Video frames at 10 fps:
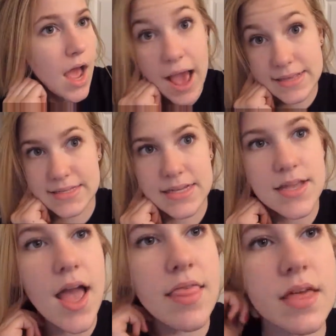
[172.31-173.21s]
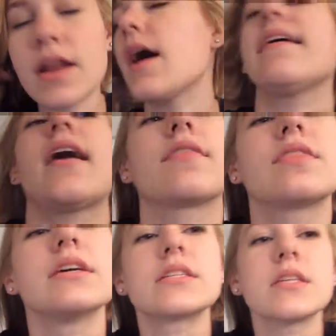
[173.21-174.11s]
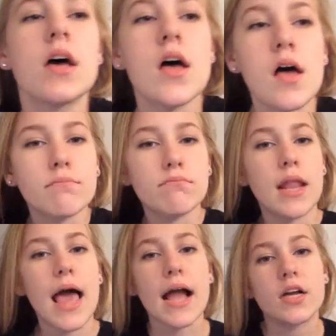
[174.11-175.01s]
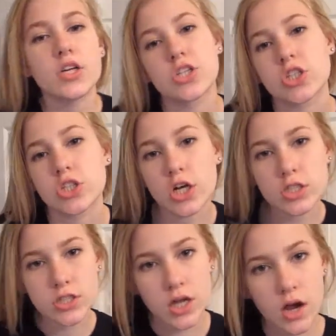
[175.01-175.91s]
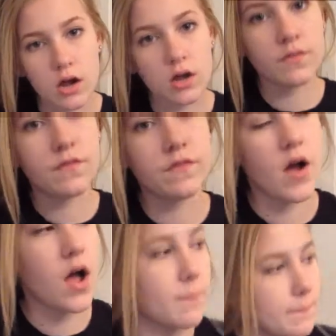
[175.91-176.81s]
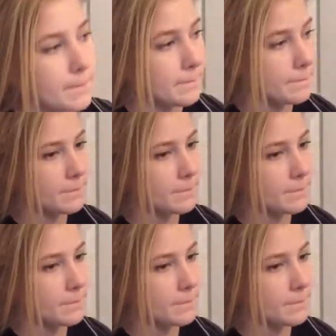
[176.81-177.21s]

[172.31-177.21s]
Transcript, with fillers: Icing, and then I got this black shirt on from